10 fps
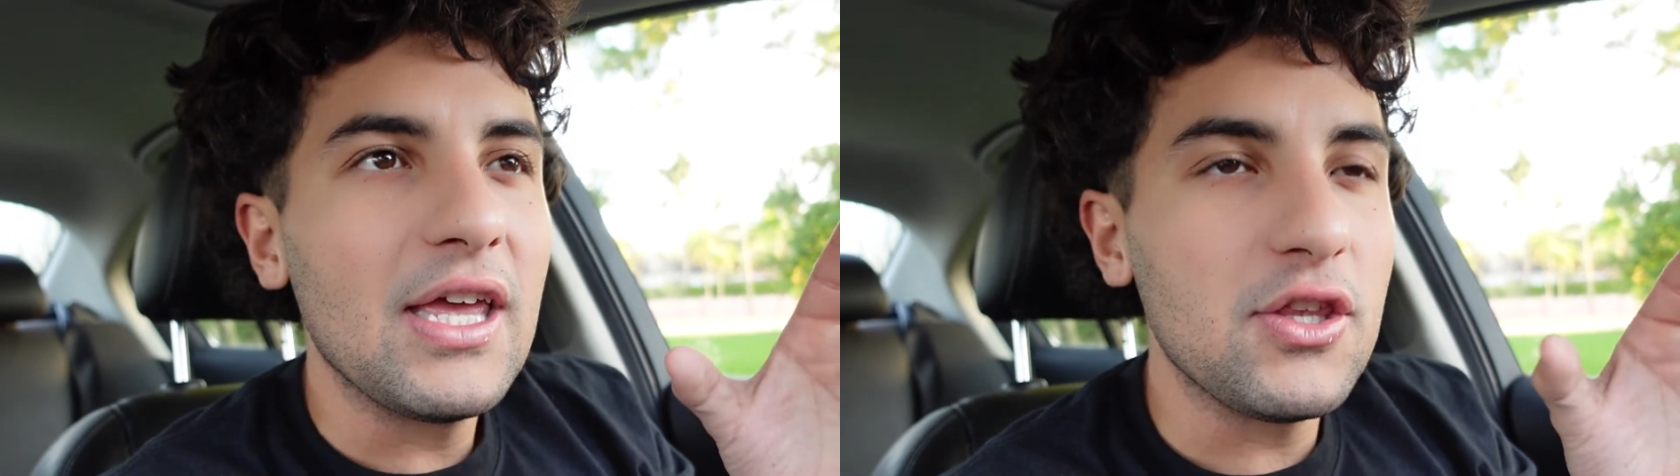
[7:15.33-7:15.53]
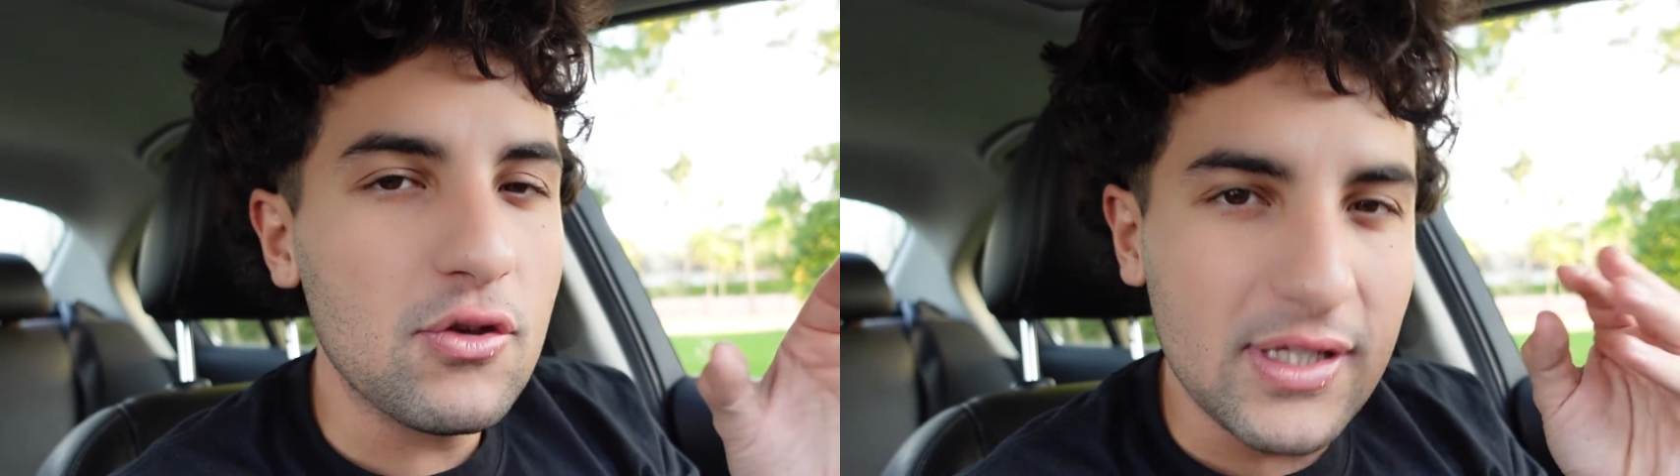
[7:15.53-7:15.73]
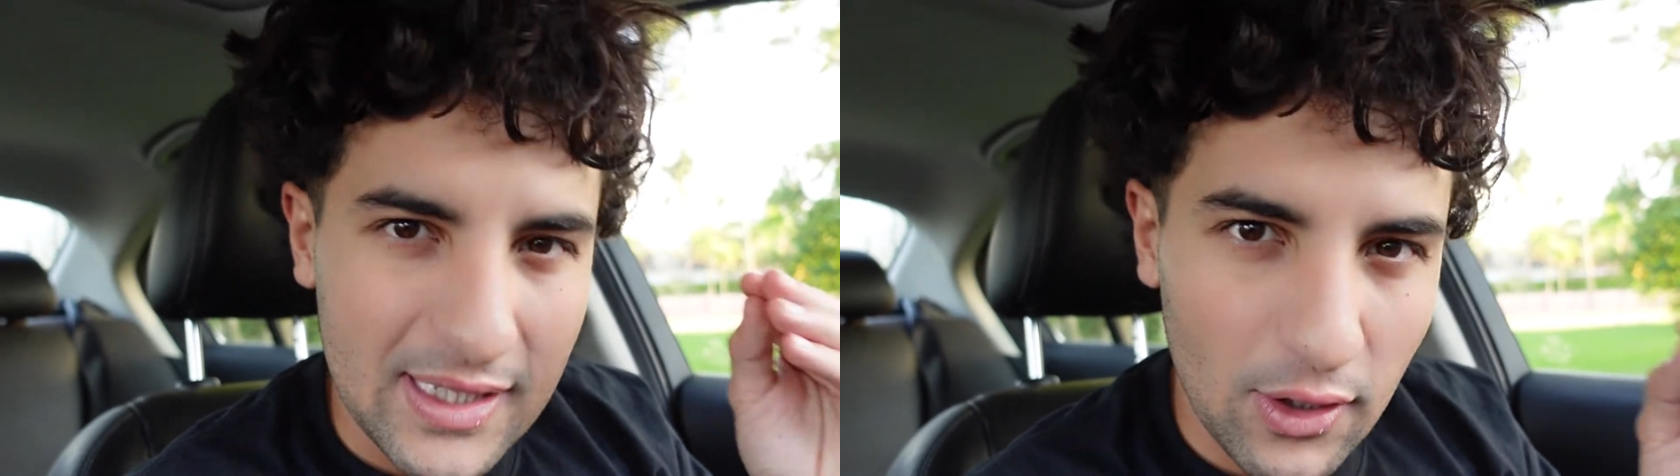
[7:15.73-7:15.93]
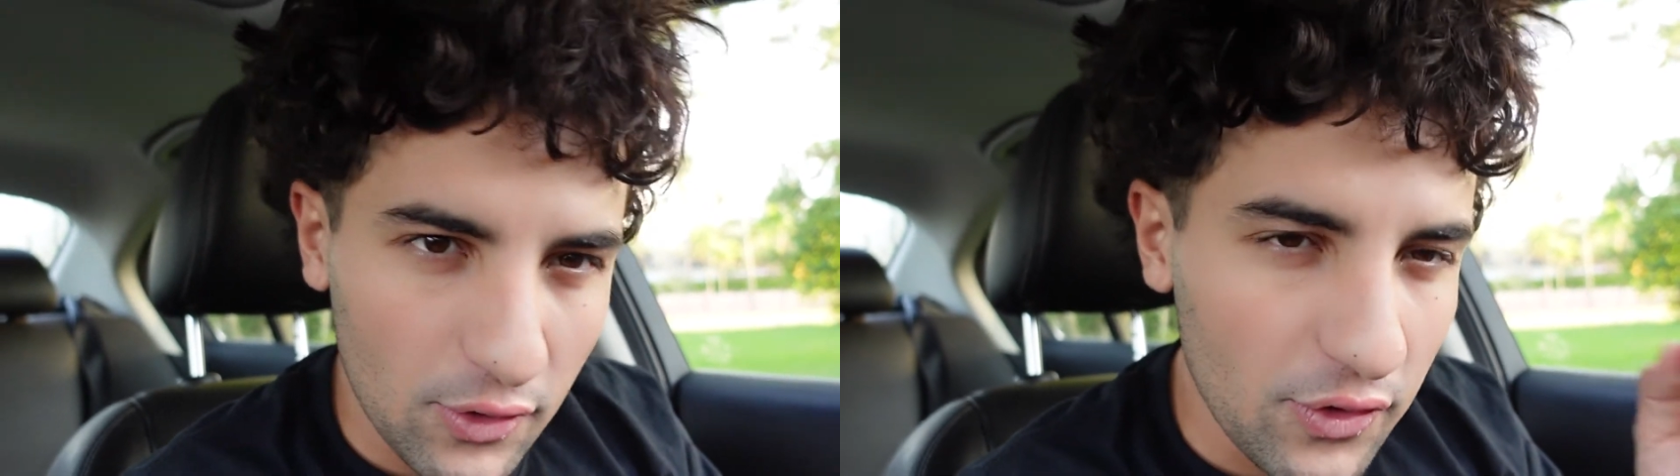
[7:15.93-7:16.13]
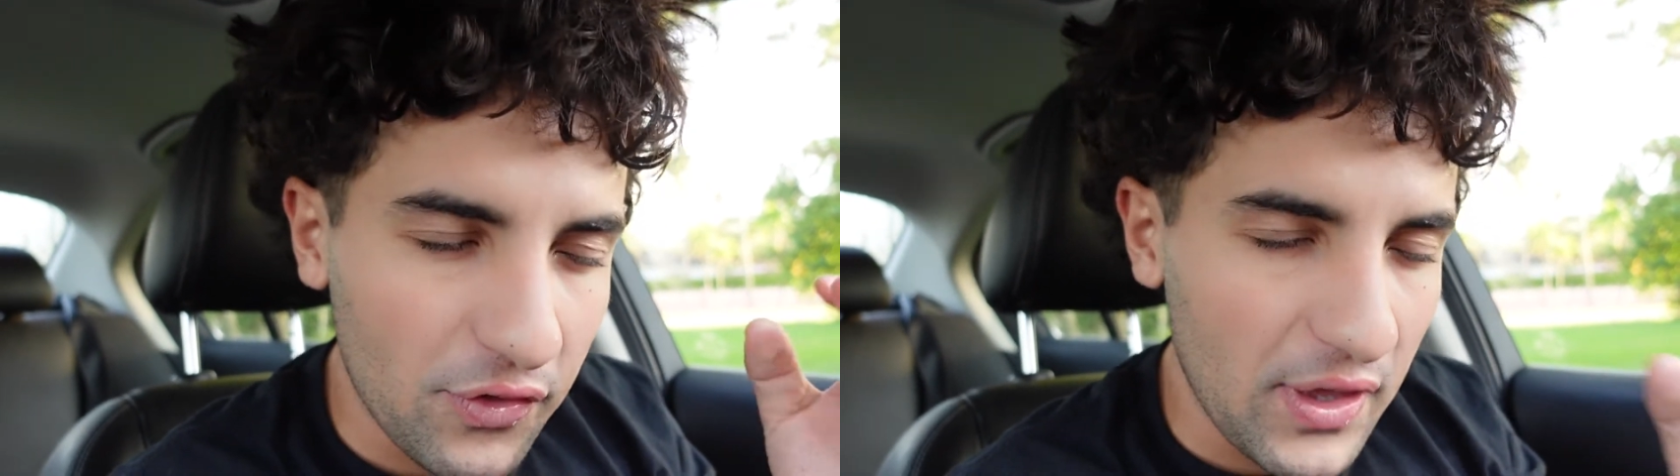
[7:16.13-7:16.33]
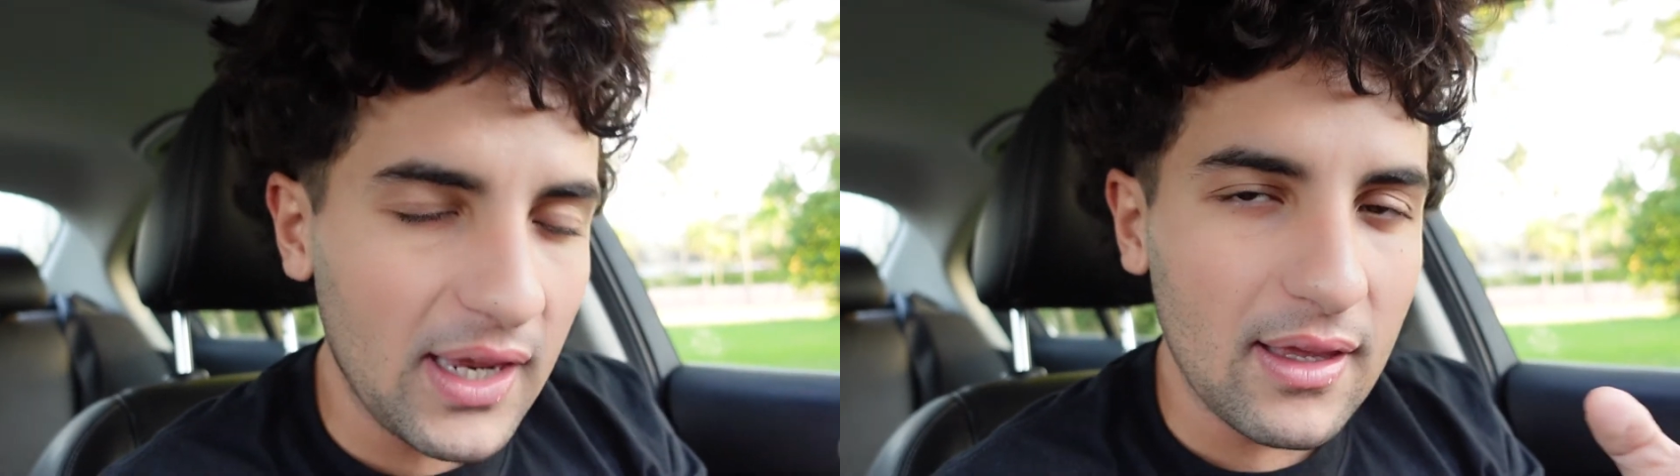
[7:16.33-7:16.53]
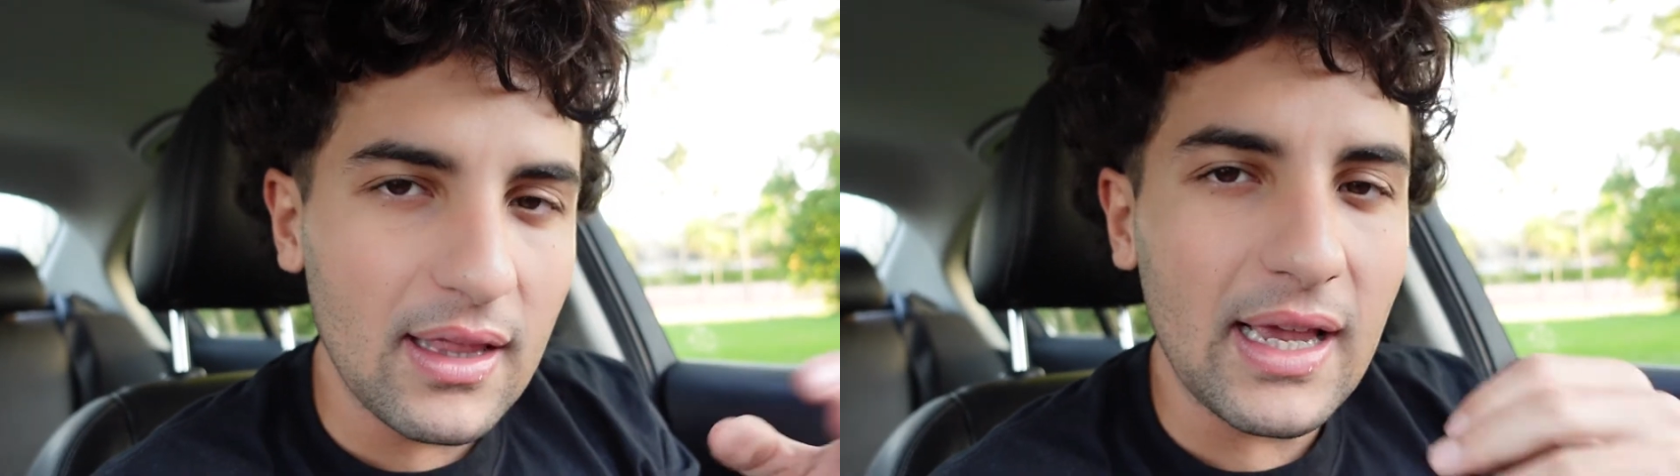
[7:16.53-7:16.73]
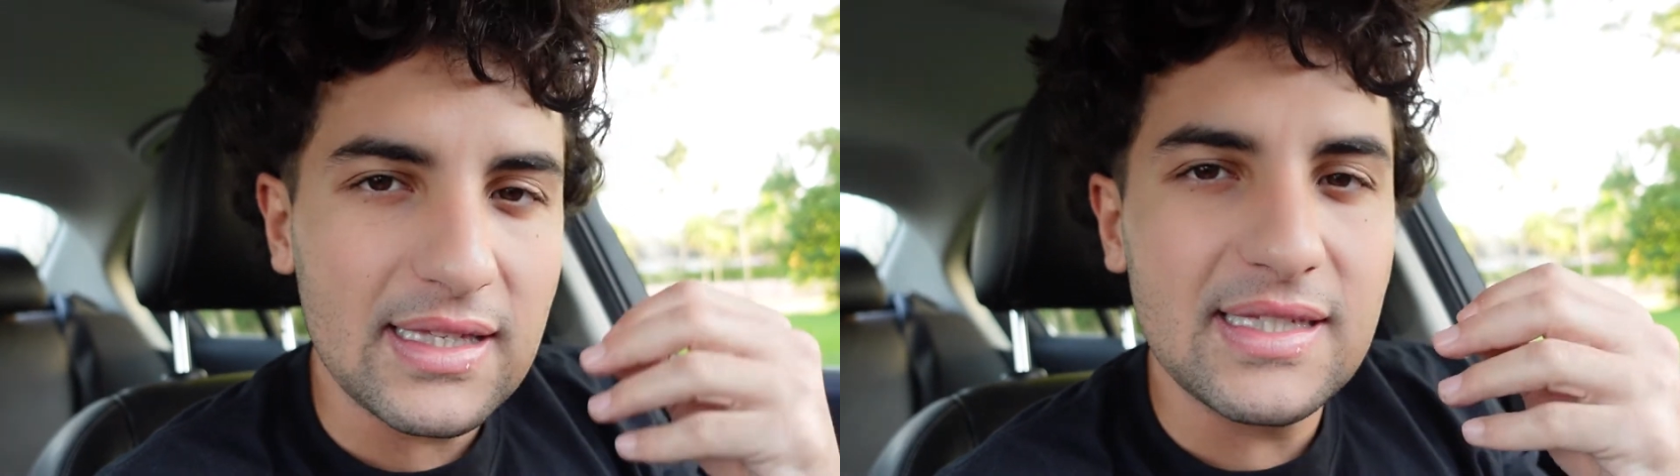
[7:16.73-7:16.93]
you still think,
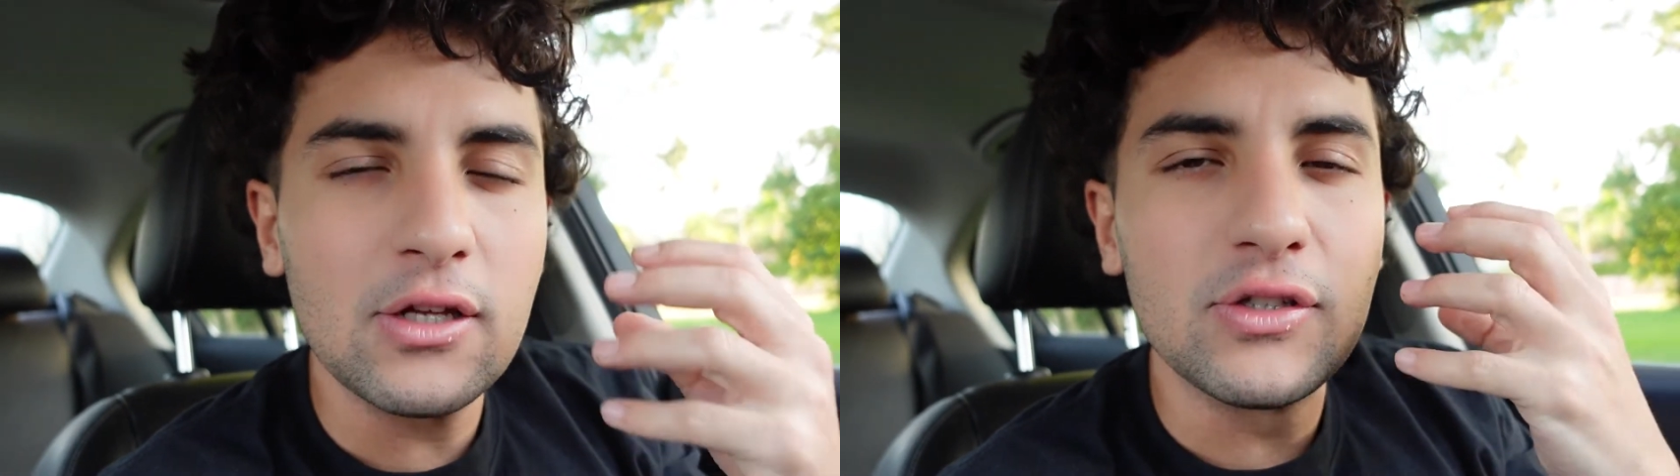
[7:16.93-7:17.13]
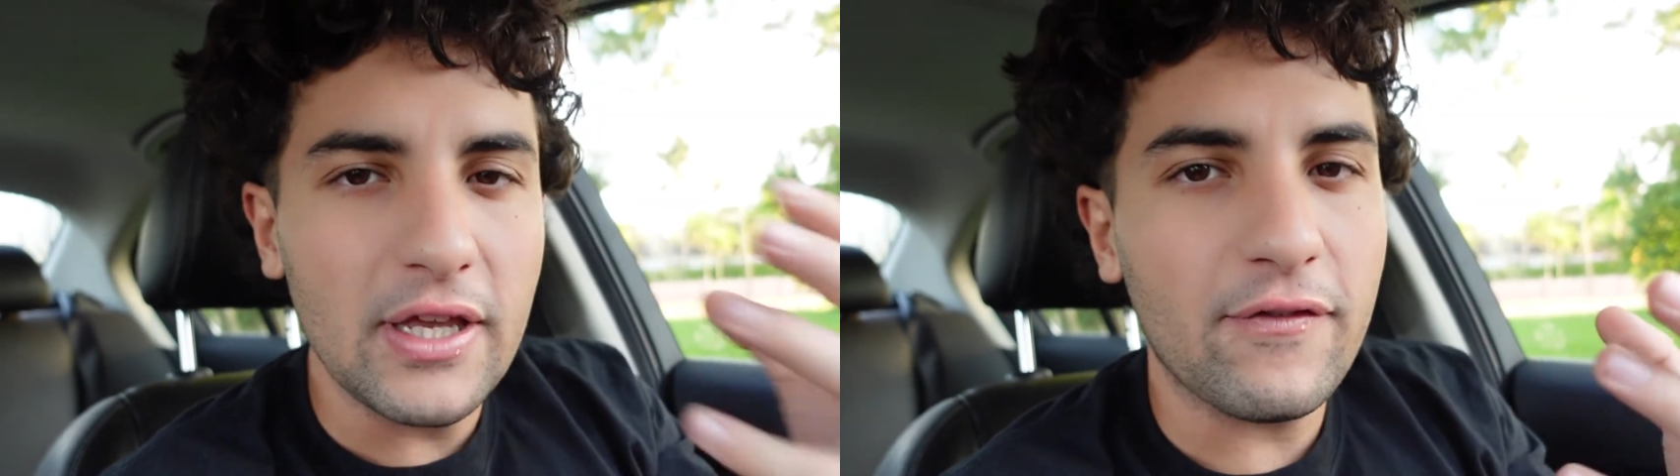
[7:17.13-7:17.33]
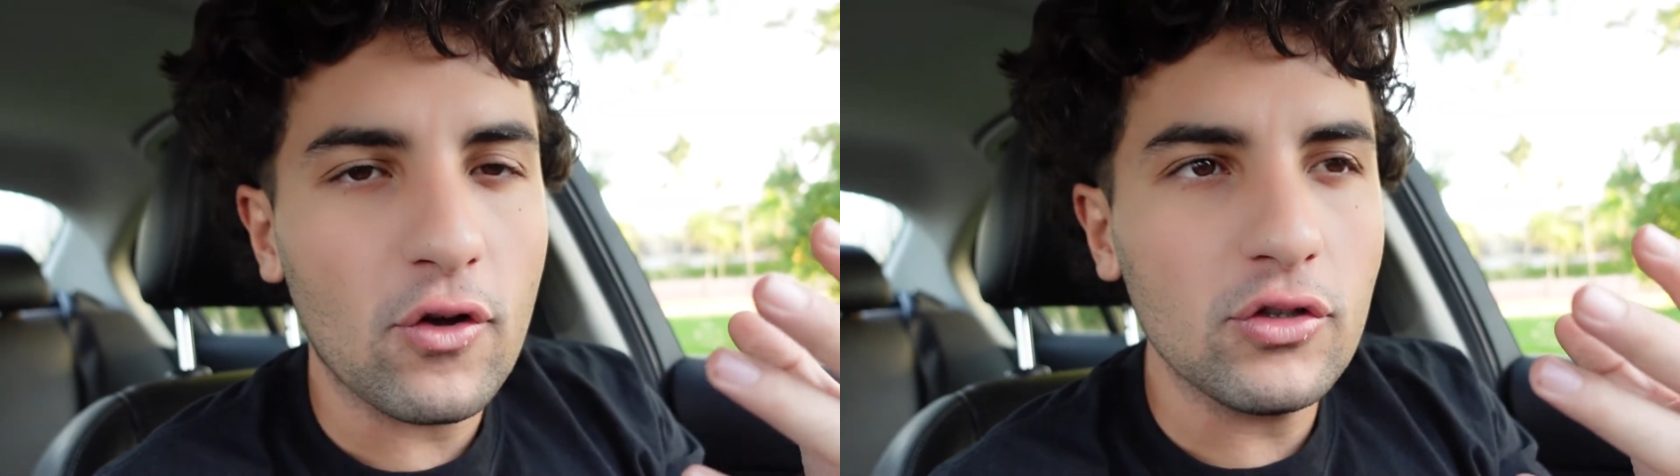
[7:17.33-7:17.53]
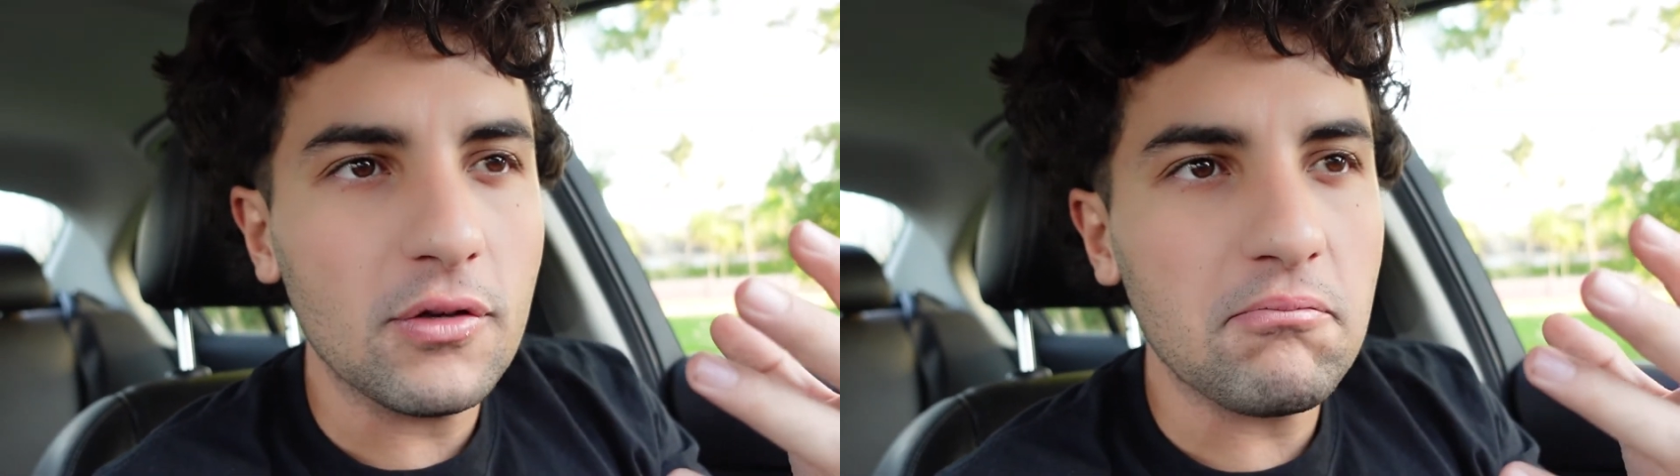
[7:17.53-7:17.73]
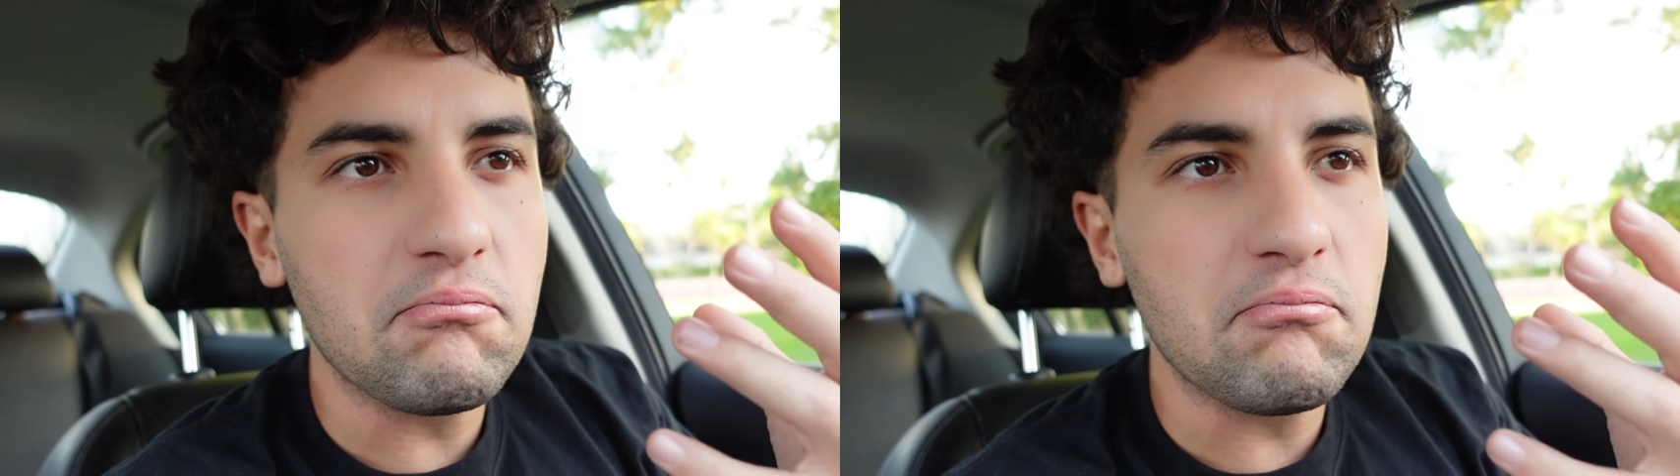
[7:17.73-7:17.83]
like, it's still difficult,